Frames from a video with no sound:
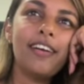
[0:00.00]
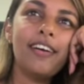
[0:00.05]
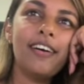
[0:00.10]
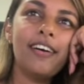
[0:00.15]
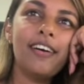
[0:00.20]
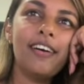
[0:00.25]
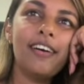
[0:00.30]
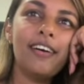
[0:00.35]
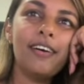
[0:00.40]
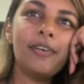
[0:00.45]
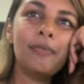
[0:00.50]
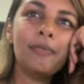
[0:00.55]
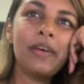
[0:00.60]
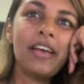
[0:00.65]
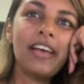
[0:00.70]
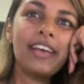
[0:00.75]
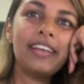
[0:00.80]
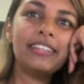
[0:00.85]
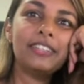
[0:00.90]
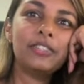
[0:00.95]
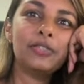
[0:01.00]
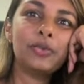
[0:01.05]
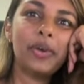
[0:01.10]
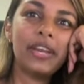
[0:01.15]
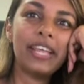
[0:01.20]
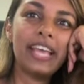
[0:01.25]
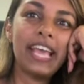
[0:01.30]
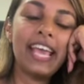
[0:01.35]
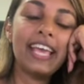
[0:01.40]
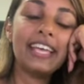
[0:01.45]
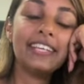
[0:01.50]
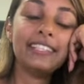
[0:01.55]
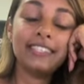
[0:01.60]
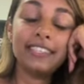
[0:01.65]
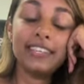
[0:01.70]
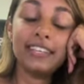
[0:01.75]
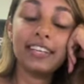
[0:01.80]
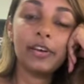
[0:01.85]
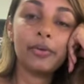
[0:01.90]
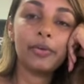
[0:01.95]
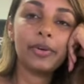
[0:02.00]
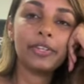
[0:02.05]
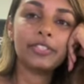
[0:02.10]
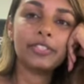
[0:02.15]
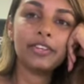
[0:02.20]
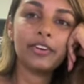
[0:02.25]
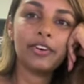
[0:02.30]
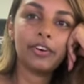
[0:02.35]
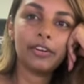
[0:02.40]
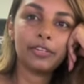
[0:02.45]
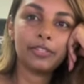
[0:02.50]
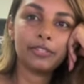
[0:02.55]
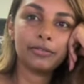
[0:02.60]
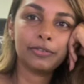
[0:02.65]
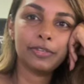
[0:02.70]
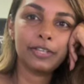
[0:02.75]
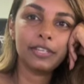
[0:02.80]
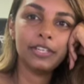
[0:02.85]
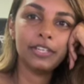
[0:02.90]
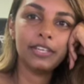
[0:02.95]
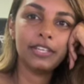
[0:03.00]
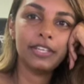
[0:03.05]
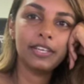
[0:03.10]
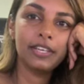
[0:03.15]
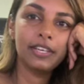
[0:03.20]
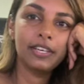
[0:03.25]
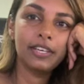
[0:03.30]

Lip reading: And 2018, I went to Oxford.